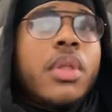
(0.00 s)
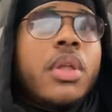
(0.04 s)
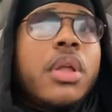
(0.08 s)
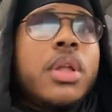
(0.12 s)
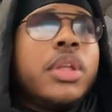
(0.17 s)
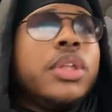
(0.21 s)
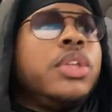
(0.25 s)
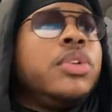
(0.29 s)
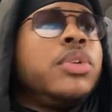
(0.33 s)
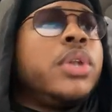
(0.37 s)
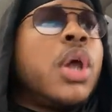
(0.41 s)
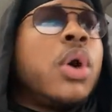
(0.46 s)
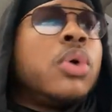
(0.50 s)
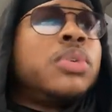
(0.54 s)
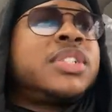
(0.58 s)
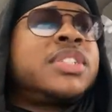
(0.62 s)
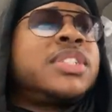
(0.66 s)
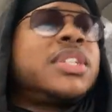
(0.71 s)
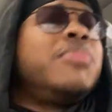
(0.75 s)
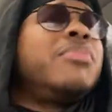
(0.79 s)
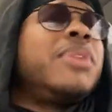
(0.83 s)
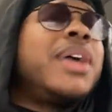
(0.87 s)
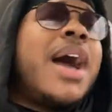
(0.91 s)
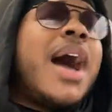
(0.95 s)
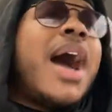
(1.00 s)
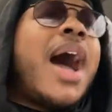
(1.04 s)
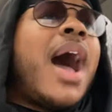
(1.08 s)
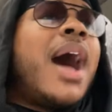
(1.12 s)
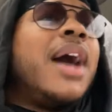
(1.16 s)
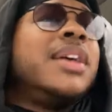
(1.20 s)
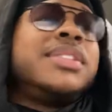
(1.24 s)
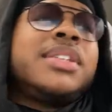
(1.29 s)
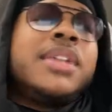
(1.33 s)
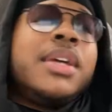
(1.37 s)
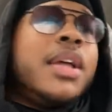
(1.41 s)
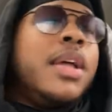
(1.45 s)
You know, some
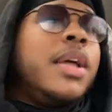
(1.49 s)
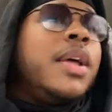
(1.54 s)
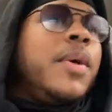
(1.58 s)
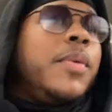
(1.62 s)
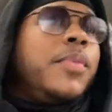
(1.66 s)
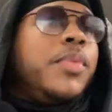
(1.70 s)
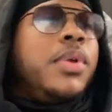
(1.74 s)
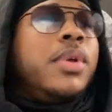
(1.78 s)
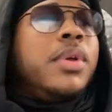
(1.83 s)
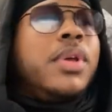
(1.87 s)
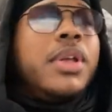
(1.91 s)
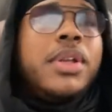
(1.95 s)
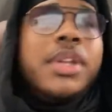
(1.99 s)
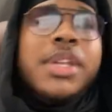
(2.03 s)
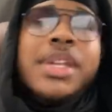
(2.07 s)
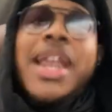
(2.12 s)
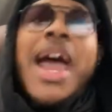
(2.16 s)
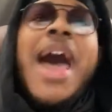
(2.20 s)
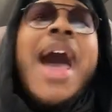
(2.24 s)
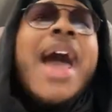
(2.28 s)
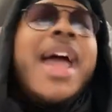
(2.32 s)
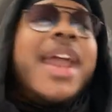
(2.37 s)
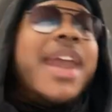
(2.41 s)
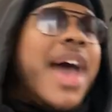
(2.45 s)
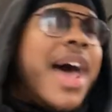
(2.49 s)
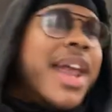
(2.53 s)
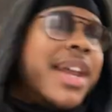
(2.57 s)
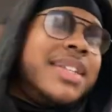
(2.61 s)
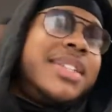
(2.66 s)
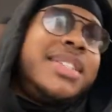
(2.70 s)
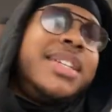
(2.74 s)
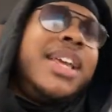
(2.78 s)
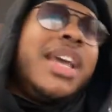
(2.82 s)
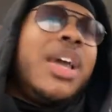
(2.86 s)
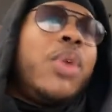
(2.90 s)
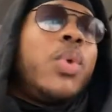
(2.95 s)
guys, 9 out of
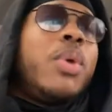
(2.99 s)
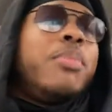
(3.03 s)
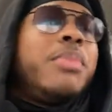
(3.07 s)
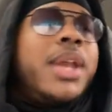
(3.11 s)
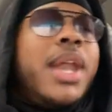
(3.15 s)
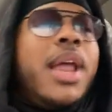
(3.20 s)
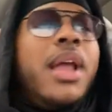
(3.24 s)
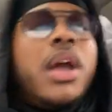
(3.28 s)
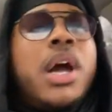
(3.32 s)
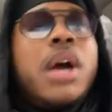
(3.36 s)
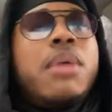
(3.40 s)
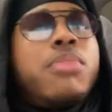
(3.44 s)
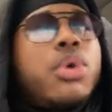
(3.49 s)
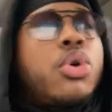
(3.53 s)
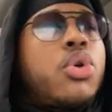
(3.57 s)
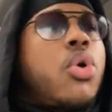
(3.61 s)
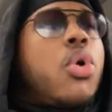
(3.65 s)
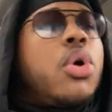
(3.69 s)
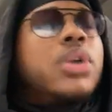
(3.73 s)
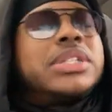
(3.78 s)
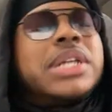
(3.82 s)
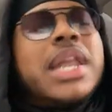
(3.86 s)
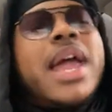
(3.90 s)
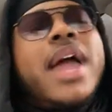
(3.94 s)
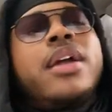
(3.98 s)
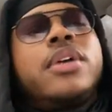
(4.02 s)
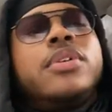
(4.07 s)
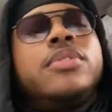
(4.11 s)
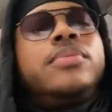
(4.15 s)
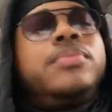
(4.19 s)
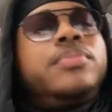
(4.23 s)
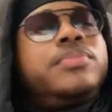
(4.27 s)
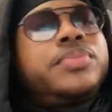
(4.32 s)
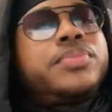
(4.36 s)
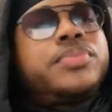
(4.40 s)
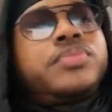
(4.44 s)
10 women they come across like
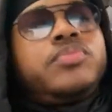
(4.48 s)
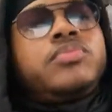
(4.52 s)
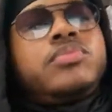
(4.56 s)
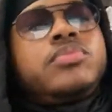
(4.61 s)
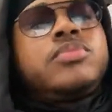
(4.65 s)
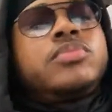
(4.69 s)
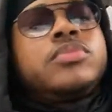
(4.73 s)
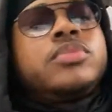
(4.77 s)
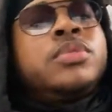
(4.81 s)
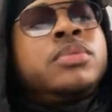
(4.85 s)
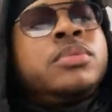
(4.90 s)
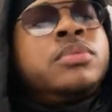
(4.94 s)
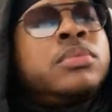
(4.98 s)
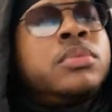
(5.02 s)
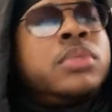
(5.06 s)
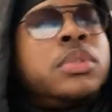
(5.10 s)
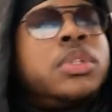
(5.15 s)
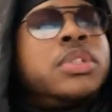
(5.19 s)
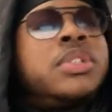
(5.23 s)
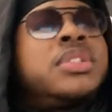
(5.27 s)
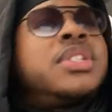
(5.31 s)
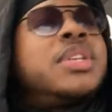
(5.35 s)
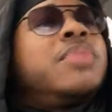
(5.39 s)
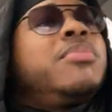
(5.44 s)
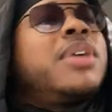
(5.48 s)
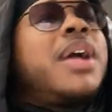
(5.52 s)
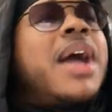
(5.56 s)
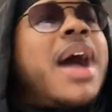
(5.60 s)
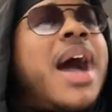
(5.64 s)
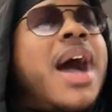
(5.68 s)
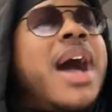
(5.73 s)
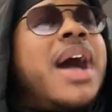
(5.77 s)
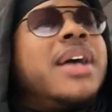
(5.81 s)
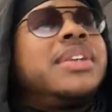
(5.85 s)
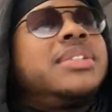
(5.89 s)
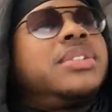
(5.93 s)
them. Some
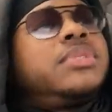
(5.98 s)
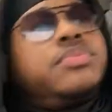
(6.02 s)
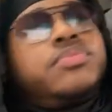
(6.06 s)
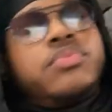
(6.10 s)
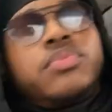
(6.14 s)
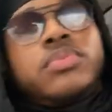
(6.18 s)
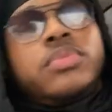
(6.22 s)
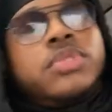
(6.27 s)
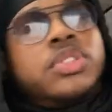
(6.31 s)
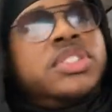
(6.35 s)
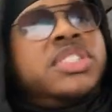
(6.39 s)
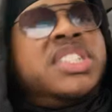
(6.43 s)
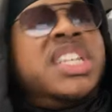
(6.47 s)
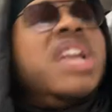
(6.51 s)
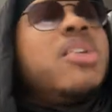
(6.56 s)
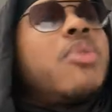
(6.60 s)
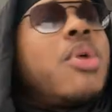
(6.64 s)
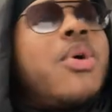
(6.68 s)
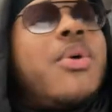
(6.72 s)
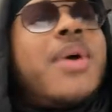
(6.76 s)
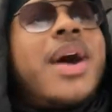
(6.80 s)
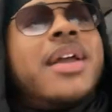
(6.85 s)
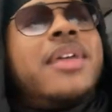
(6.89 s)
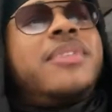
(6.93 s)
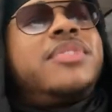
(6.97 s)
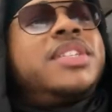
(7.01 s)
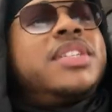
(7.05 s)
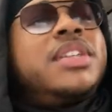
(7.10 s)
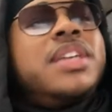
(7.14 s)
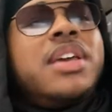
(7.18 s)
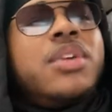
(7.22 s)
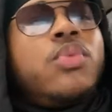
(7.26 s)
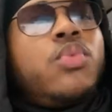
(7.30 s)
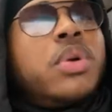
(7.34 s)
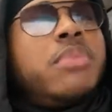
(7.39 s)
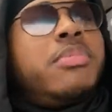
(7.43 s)
guys, 0 out of
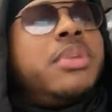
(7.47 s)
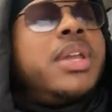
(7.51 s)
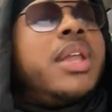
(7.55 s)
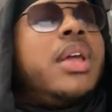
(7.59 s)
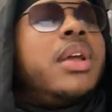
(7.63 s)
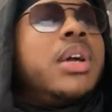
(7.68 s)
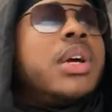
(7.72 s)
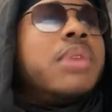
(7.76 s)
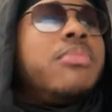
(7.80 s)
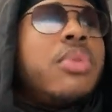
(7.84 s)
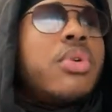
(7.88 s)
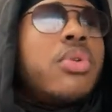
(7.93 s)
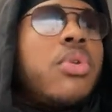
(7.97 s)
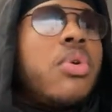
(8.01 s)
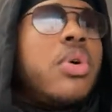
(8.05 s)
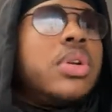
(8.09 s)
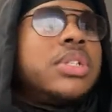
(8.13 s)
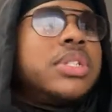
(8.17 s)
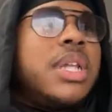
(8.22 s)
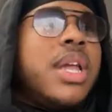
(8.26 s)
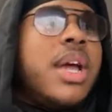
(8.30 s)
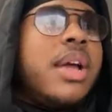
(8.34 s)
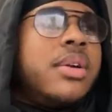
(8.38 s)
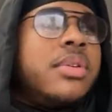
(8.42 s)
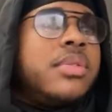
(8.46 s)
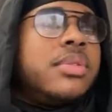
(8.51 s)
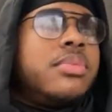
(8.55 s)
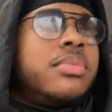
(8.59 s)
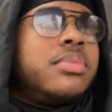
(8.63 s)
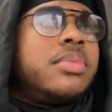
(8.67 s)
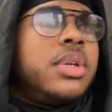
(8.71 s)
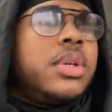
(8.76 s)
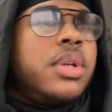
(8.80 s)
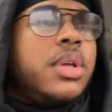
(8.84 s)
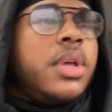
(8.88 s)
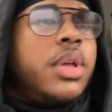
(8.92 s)
10 women they come across like
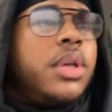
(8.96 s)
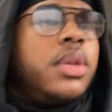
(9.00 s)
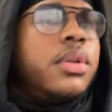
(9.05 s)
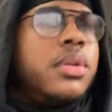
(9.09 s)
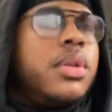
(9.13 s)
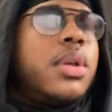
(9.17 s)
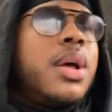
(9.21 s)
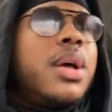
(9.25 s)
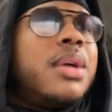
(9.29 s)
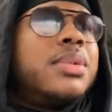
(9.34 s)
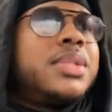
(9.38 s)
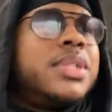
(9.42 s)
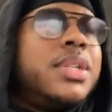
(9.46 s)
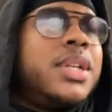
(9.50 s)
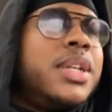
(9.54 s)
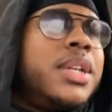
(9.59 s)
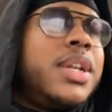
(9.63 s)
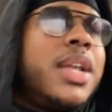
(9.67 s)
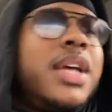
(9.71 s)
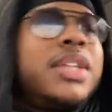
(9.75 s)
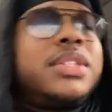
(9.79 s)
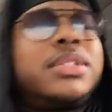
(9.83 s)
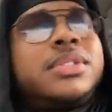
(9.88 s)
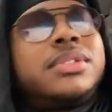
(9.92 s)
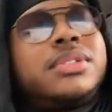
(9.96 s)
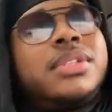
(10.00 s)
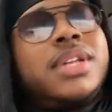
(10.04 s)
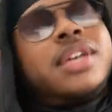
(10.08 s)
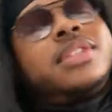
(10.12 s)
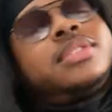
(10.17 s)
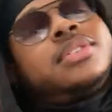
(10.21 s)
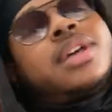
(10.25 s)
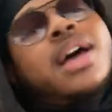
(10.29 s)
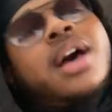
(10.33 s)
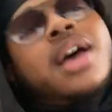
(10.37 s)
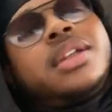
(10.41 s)
them. You know what I'm saying? And
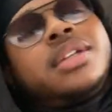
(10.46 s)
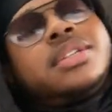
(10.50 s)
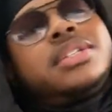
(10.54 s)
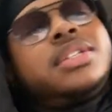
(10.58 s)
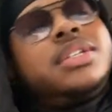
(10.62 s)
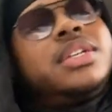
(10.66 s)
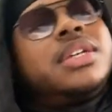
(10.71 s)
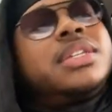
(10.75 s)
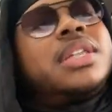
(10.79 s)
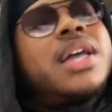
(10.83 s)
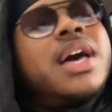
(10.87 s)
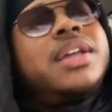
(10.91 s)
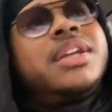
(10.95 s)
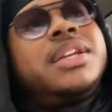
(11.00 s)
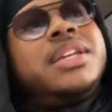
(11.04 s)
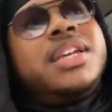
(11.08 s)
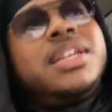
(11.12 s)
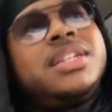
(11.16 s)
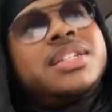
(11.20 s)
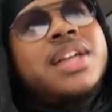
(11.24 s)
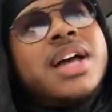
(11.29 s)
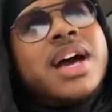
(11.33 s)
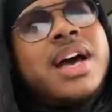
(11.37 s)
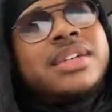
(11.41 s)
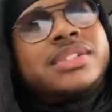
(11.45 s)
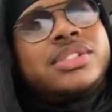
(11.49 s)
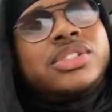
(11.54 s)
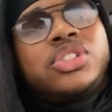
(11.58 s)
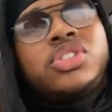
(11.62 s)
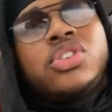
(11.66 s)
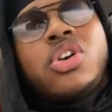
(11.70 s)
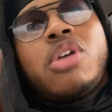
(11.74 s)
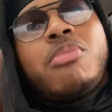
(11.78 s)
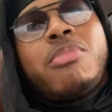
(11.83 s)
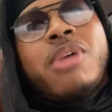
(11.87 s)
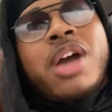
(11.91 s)
that's honestly a lot of these guys that
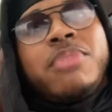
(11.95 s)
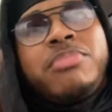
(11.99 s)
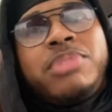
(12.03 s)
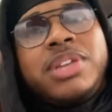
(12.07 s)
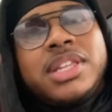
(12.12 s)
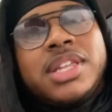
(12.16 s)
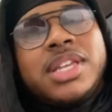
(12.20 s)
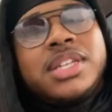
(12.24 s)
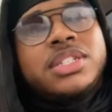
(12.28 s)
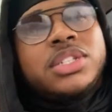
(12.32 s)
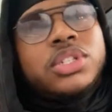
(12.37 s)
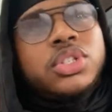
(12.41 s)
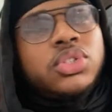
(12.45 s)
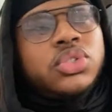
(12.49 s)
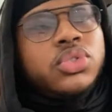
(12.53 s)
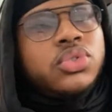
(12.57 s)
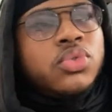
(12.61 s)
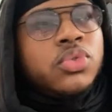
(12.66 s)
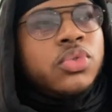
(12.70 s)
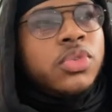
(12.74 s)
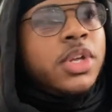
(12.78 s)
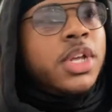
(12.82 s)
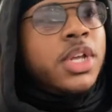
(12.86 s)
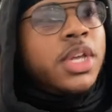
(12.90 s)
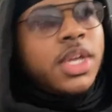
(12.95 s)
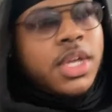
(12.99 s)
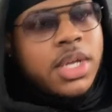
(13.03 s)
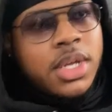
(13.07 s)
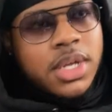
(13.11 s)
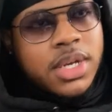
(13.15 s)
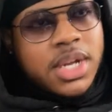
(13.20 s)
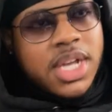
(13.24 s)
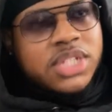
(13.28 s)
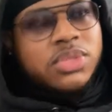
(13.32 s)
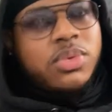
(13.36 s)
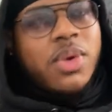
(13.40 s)
y'all might be listening to.
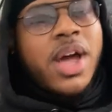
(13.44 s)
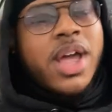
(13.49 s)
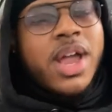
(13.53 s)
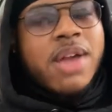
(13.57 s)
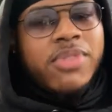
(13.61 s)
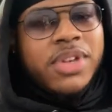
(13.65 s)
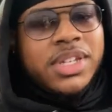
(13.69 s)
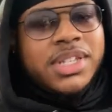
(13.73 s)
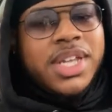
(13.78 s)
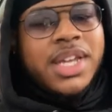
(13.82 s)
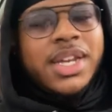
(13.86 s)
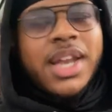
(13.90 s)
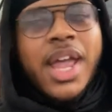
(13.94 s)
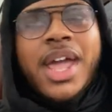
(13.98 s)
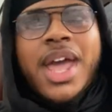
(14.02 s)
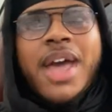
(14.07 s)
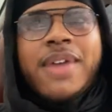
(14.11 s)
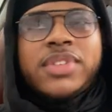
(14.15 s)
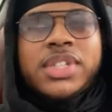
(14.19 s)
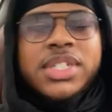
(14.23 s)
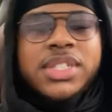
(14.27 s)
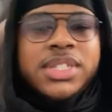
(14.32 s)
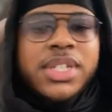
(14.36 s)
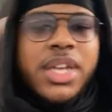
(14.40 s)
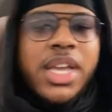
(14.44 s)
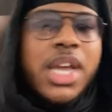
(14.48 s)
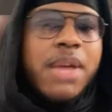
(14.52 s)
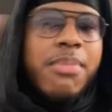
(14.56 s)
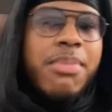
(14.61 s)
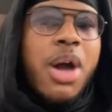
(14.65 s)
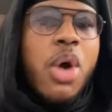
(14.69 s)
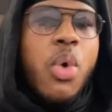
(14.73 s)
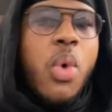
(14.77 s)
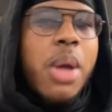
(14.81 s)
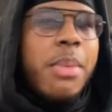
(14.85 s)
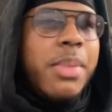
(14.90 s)
That's why everything they have to say
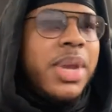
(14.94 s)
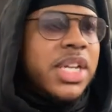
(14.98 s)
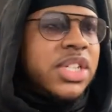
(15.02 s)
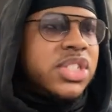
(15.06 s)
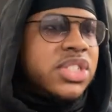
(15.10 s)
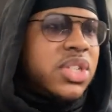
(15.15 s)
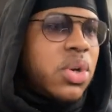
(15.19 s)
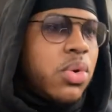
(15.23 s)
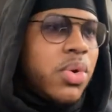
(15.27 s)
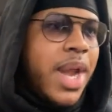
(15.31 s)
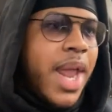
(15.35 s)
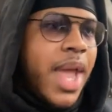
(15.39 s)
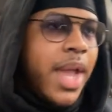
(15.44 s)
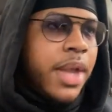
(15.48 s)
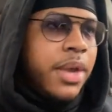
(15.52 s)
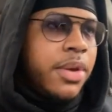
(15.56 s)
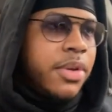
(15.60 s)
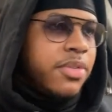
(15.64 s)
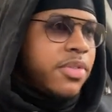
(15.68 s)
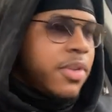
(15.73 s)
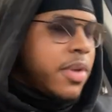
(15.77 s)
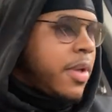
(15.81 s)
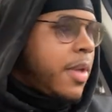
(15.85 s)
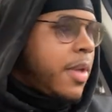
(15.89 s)
about women is so negative.